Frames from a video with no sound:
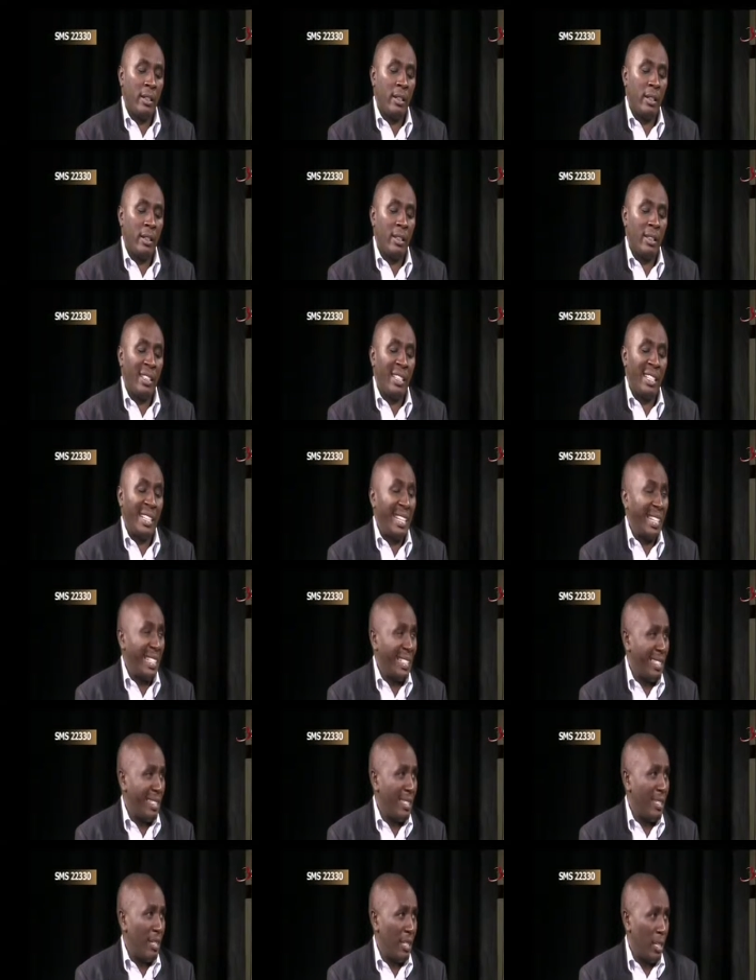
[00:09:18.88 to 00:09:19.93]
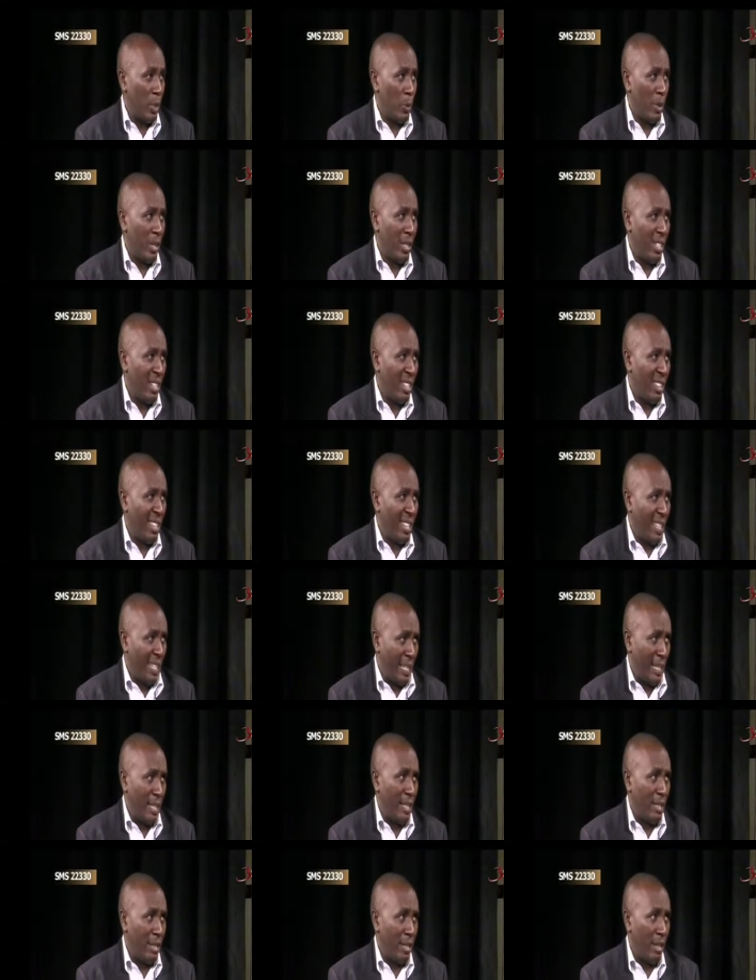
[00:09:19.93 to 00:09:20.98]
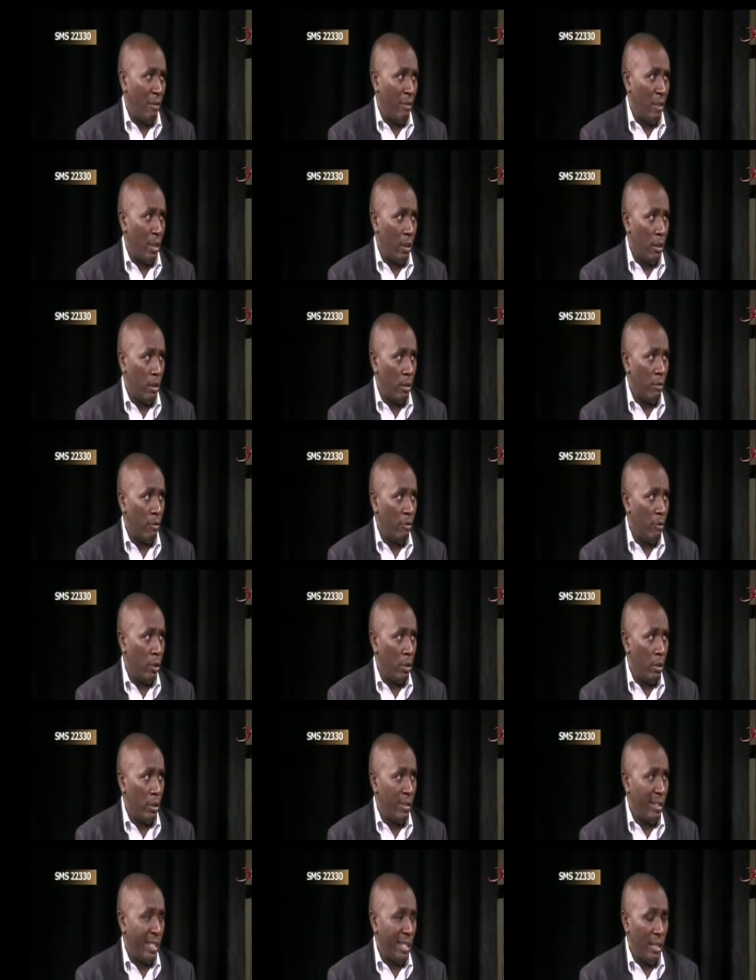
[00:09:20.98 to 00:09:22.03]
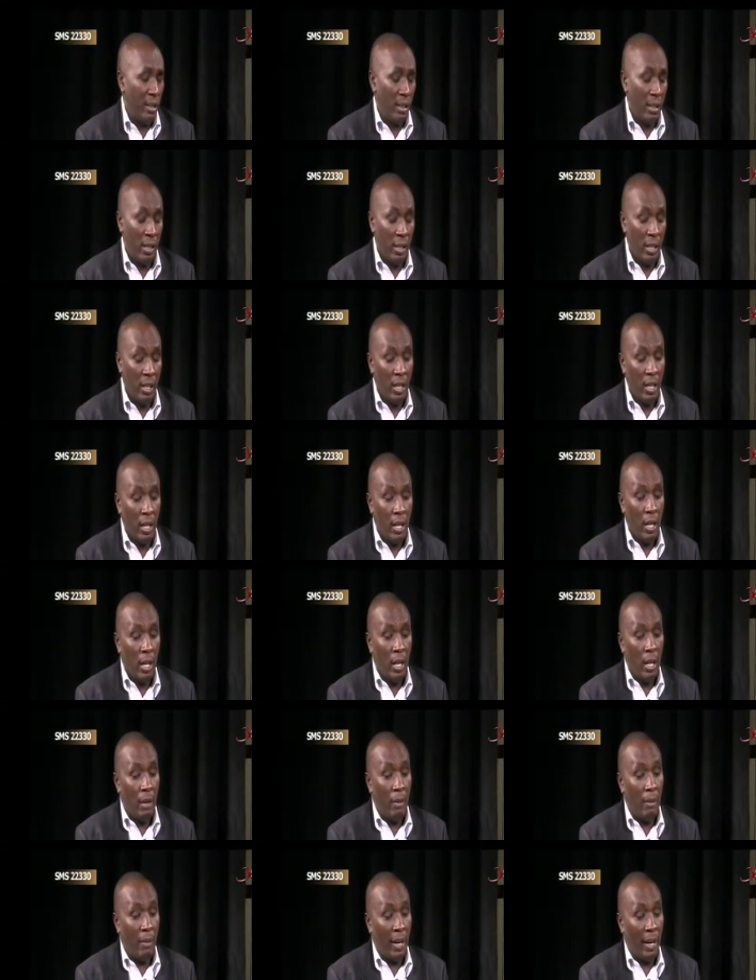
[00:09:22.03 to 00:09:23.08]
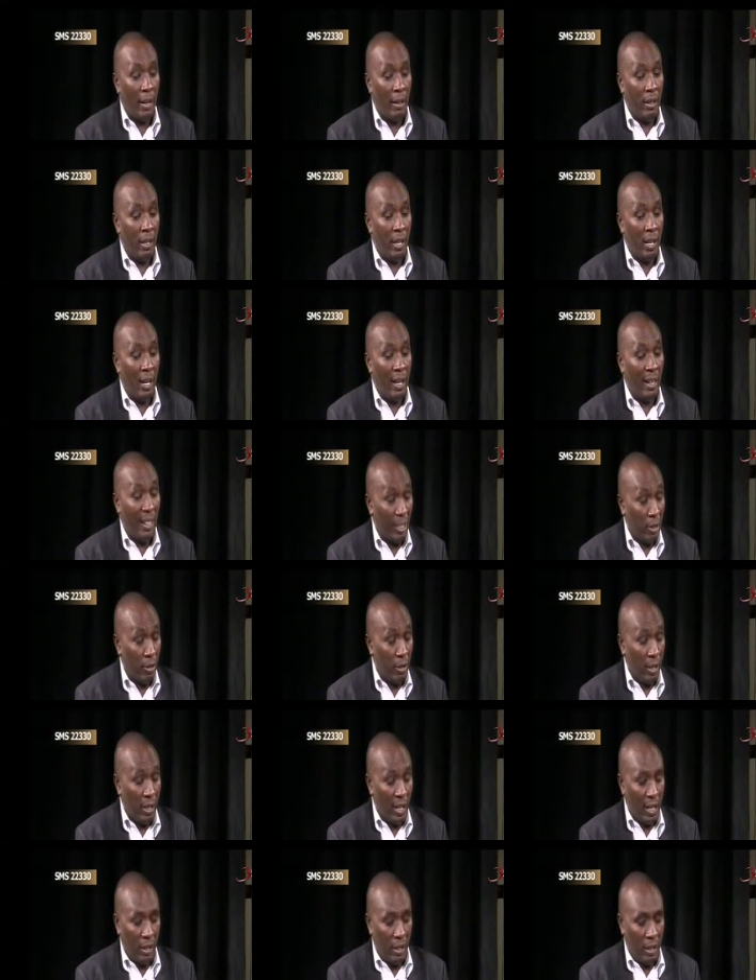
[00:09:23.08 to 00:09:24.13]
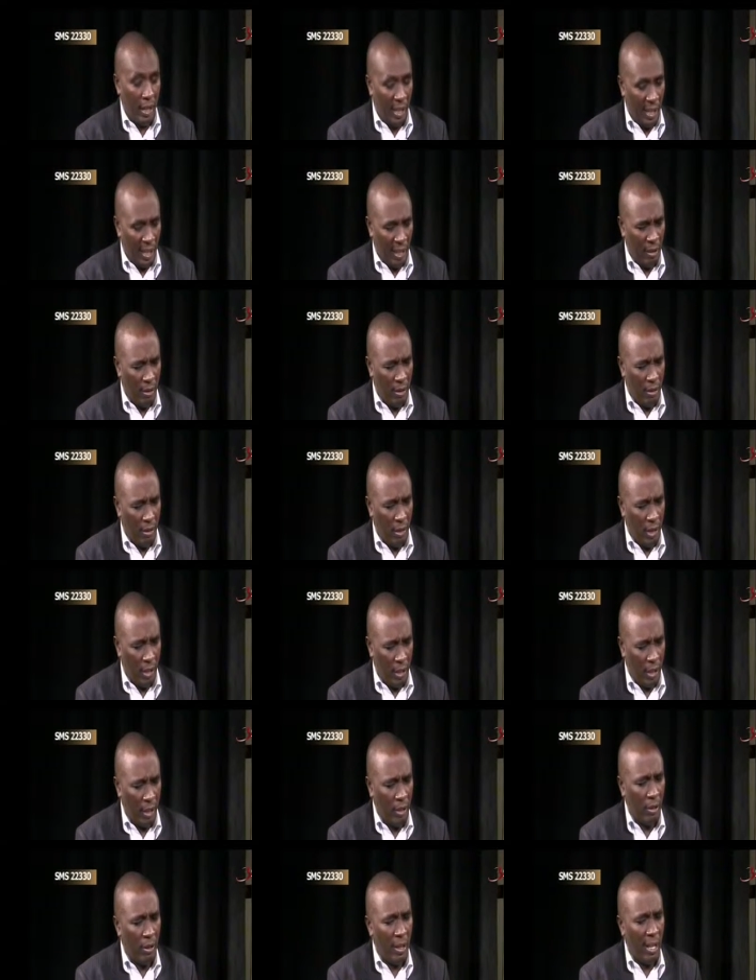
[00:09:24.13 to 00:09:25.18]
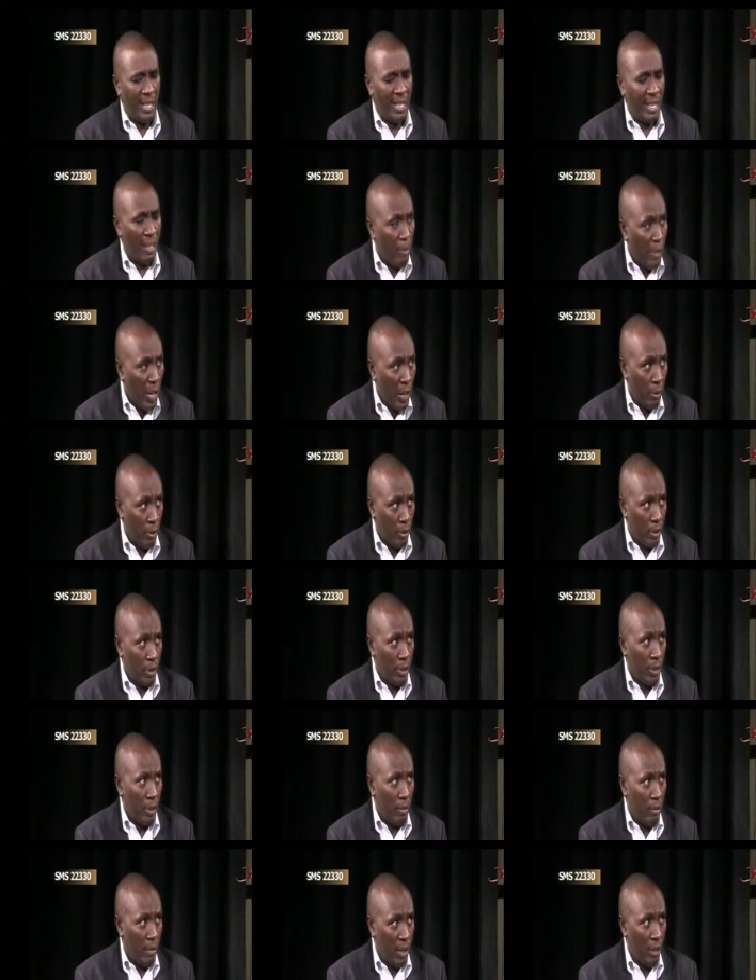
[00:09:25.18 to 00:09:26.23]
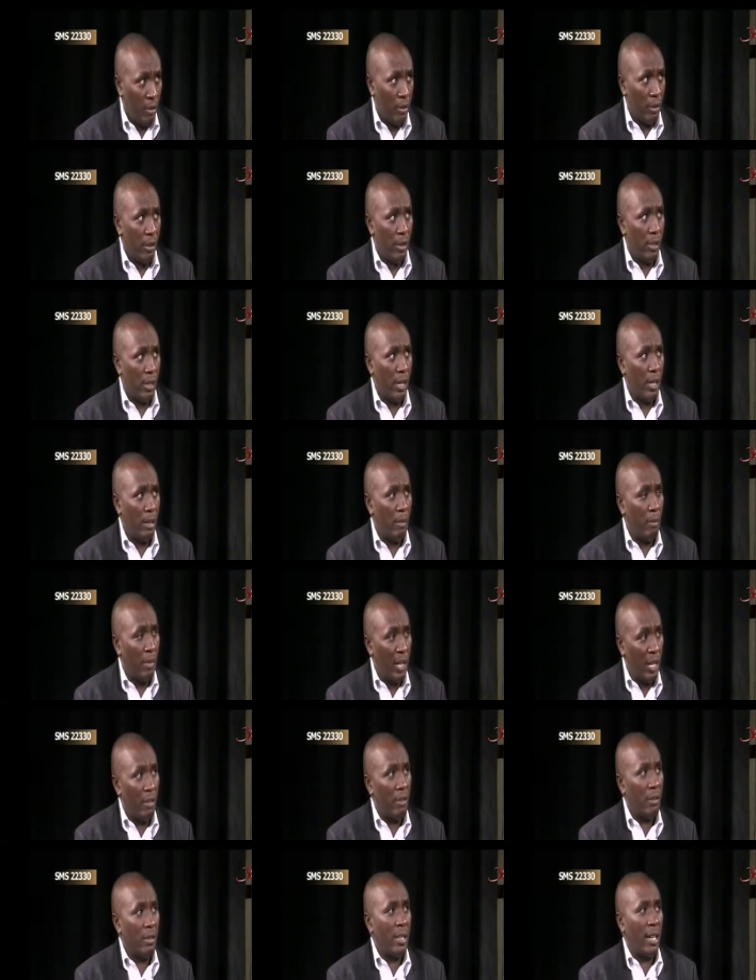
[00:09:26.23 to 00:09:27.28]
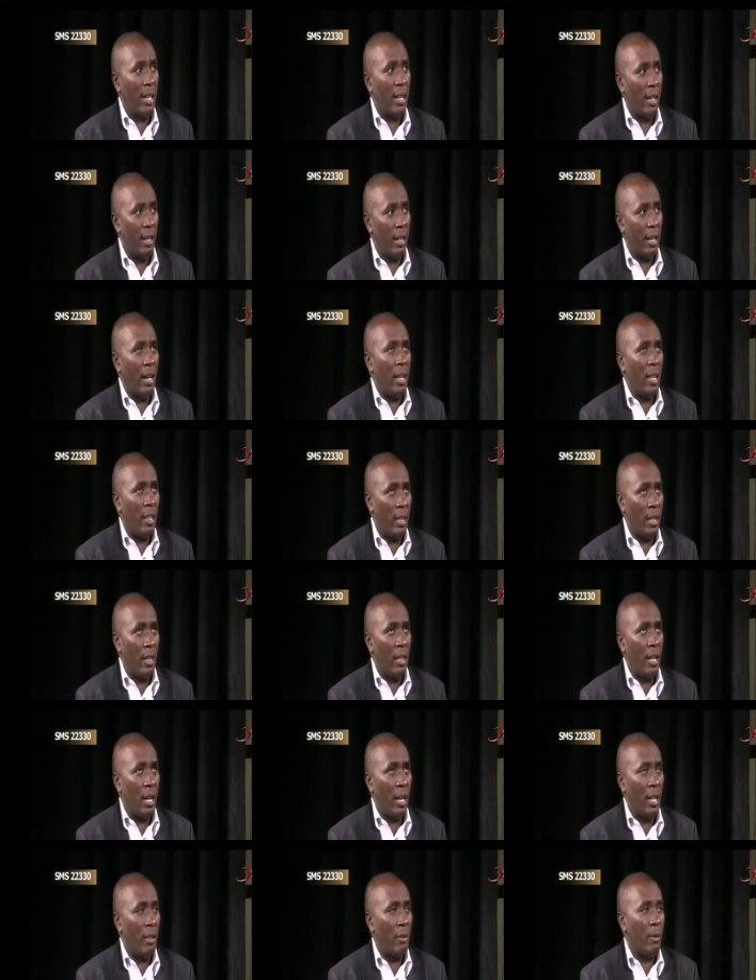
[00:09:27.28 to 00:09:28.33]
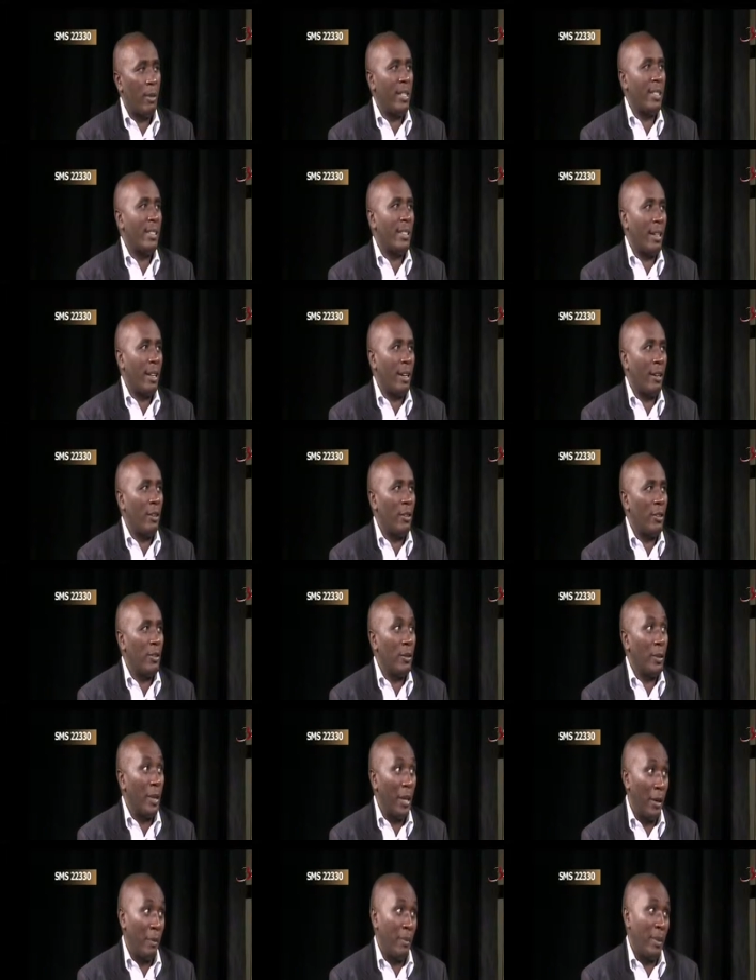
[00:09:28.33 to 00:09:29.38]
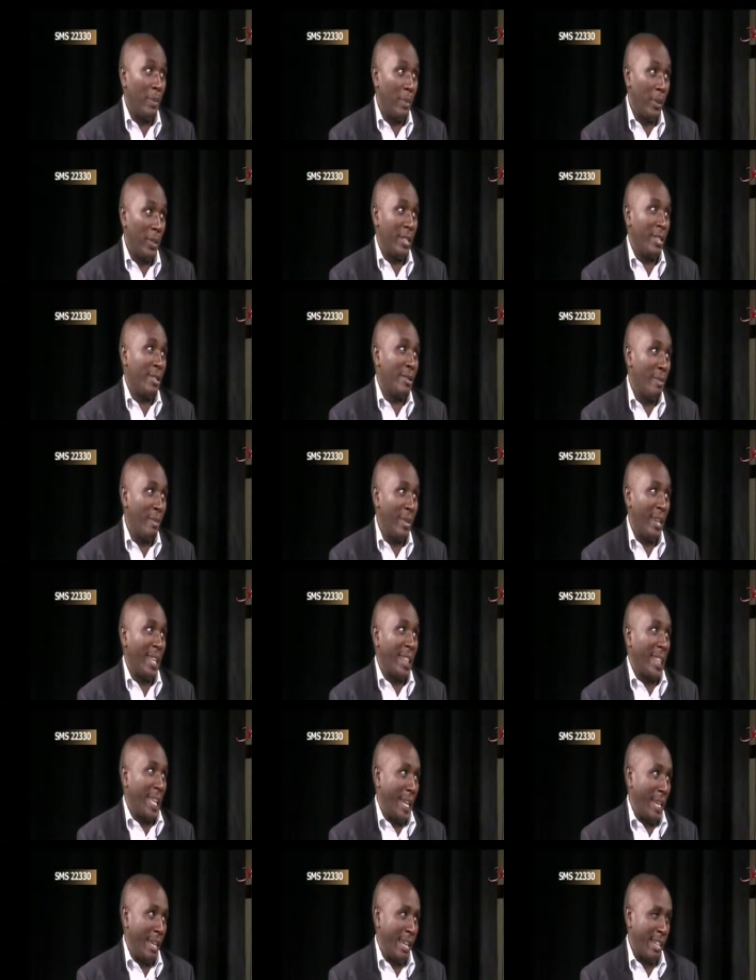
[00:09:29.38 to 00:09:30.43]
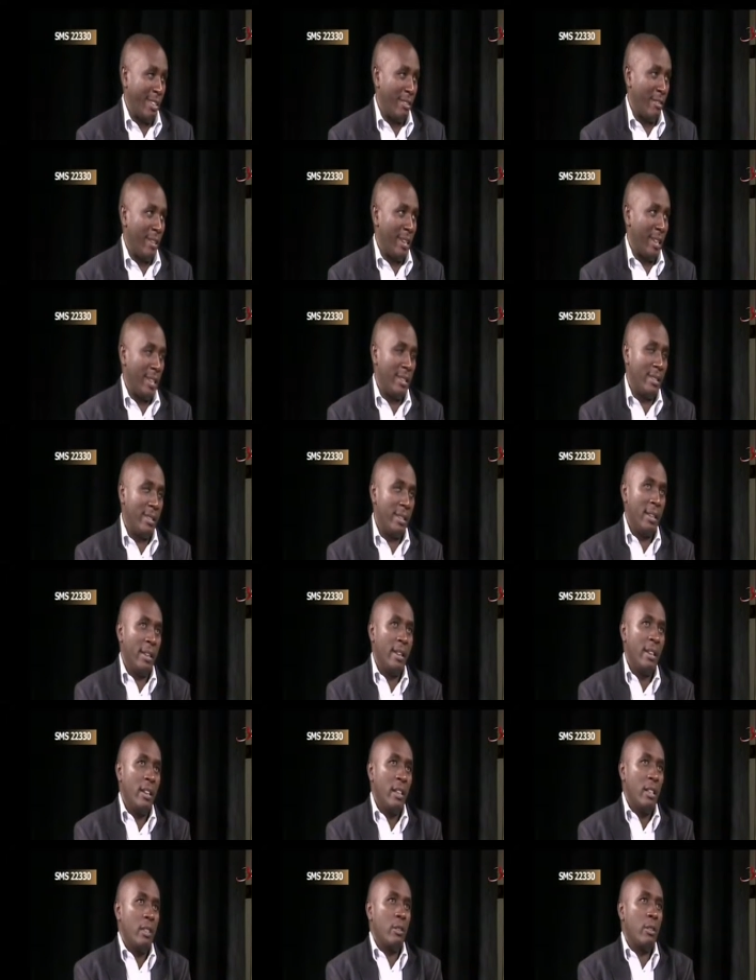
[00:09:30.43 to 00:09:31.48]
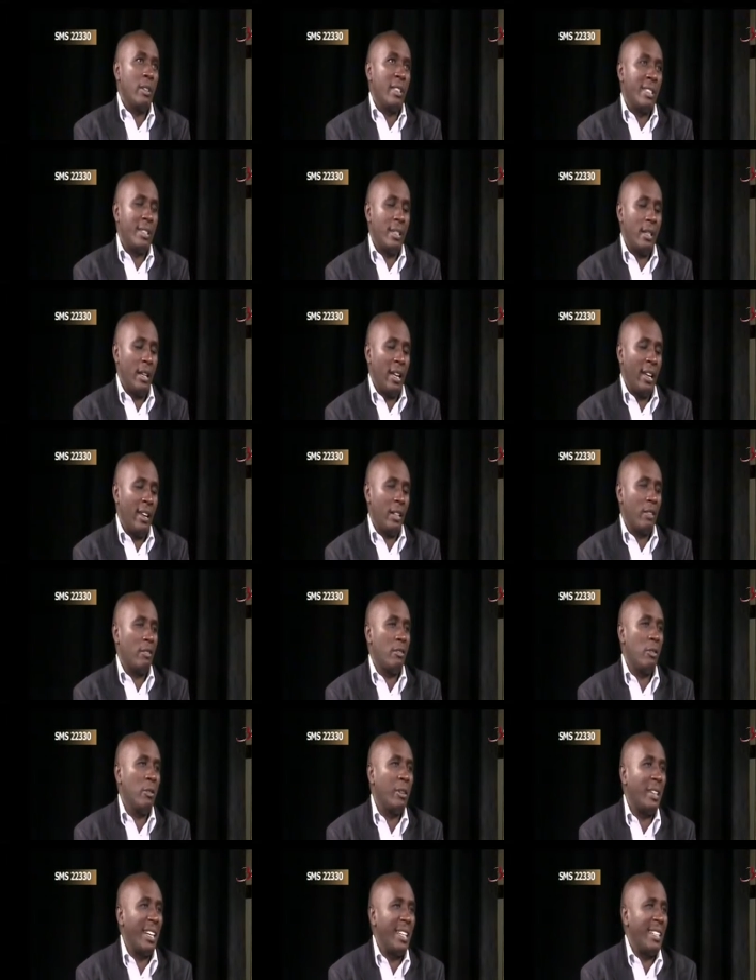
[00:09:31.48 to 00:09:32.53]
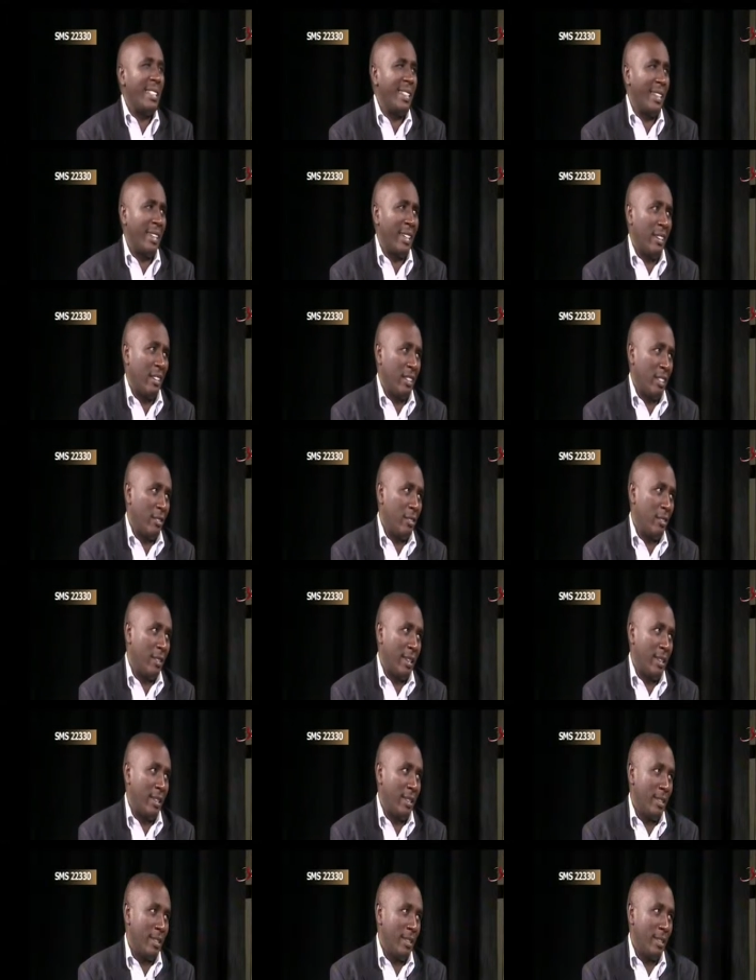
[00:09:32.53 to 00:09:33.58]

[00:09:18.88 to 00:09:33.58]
the nuts, especially the nuts, have a lot of electrolytes and minerals. Minerals are the ones that are going to help the body to make the electrolytes. So it's you can't take electrolytes.